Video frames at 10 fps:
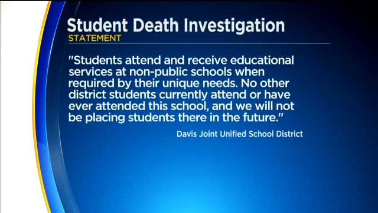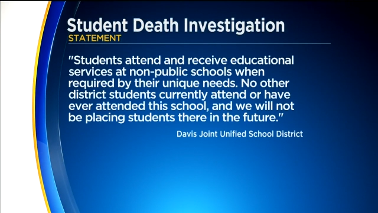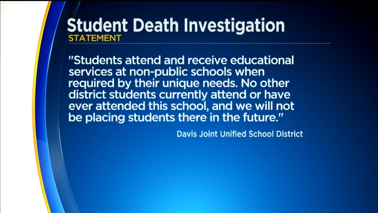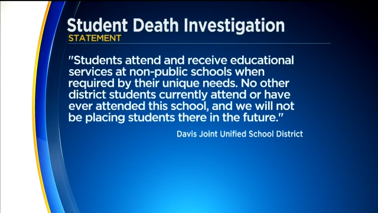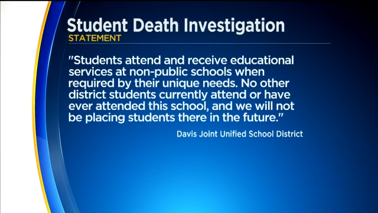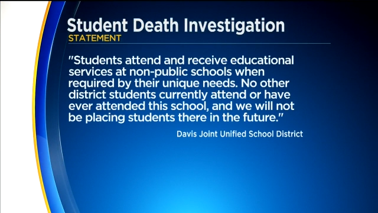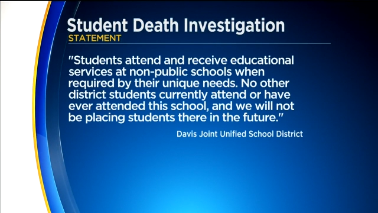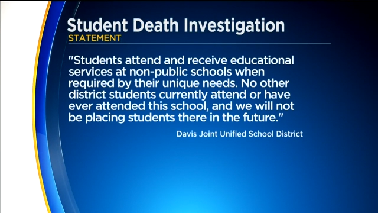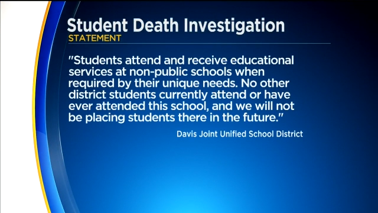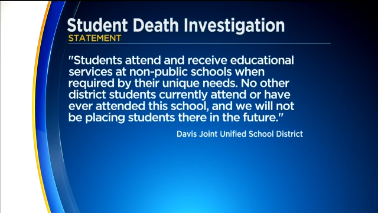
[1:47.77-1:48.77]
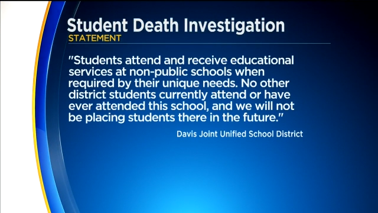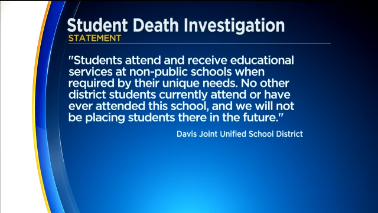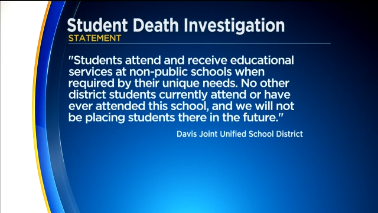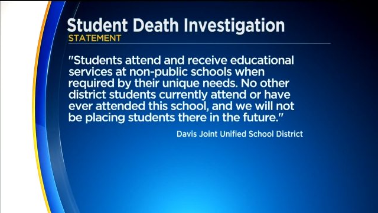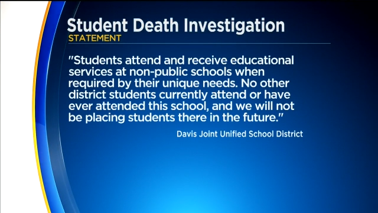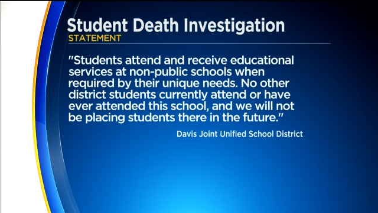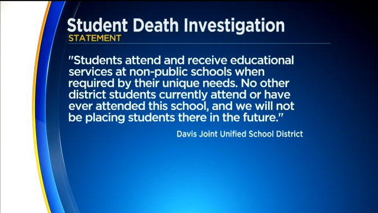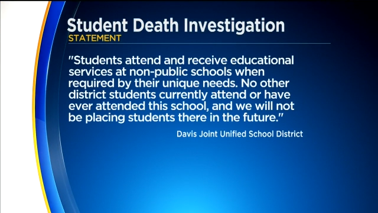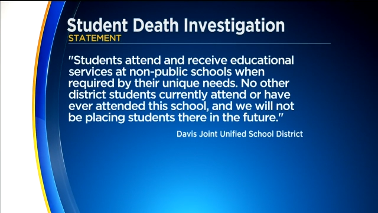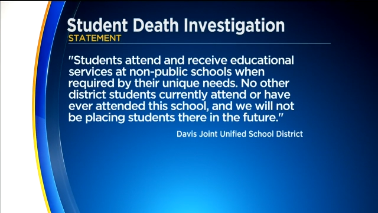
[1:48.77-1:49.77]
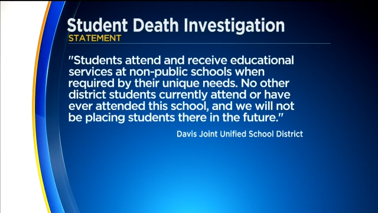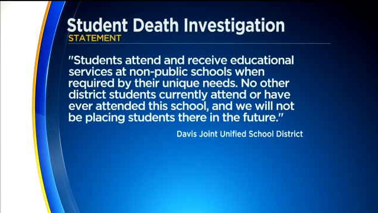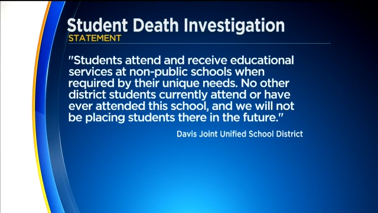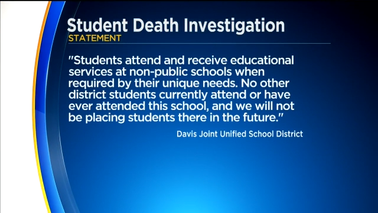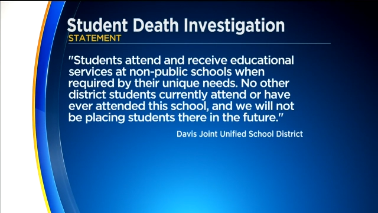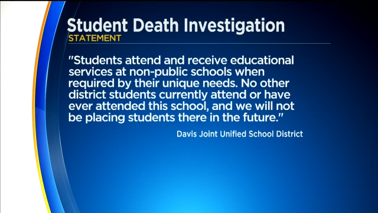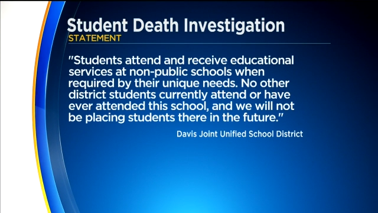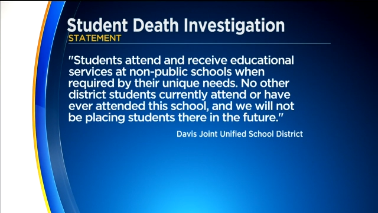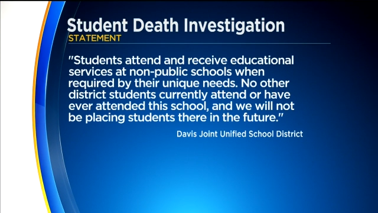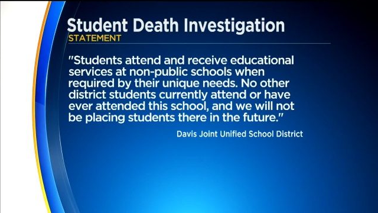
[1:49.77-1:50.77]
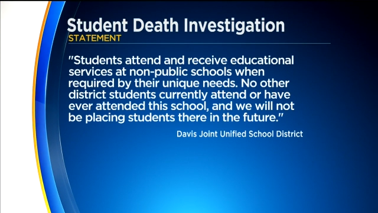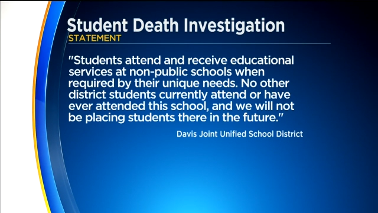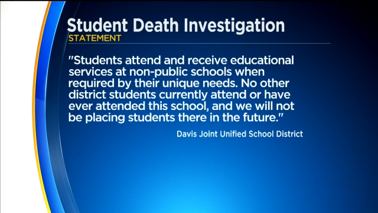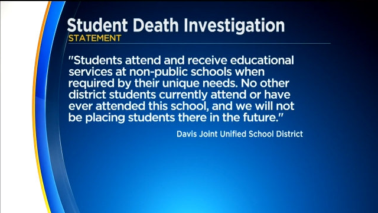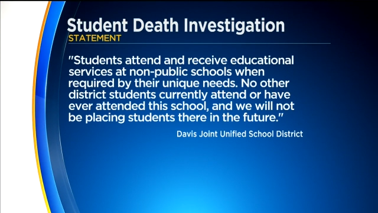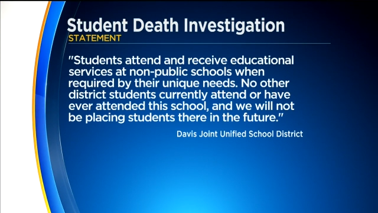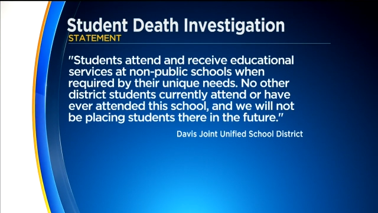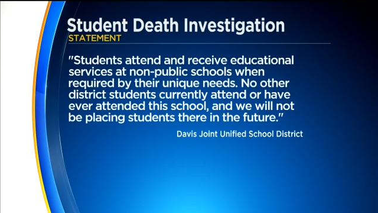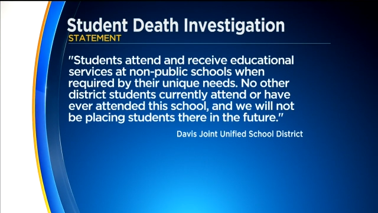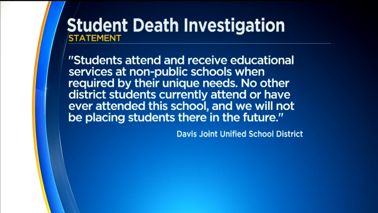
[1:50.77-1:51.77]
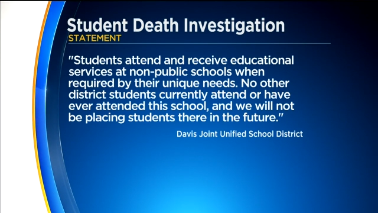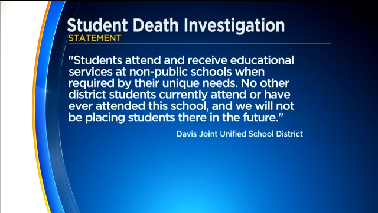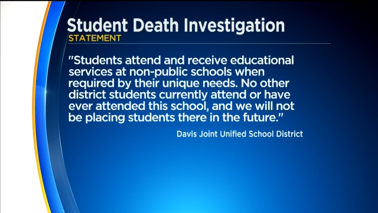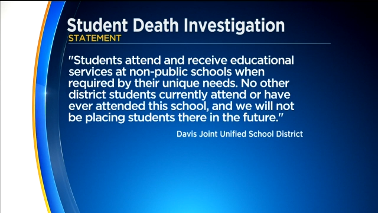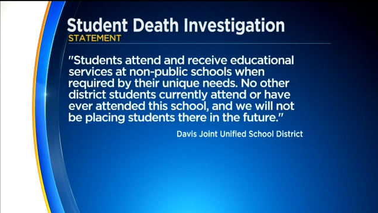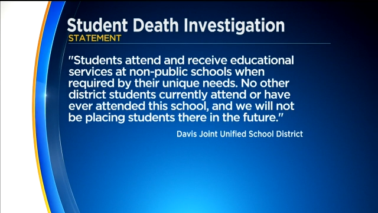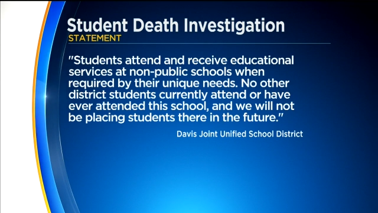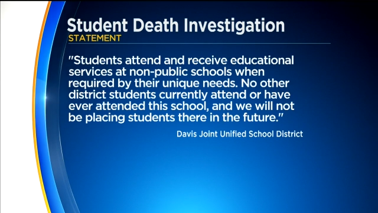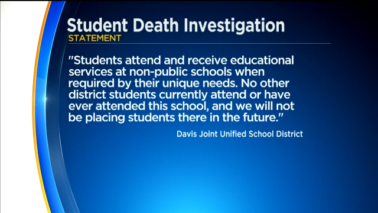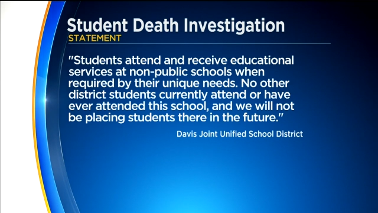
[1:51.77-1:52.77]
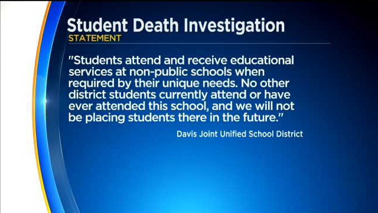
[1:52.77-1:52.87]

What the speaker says: Nobody's mouth can be seen.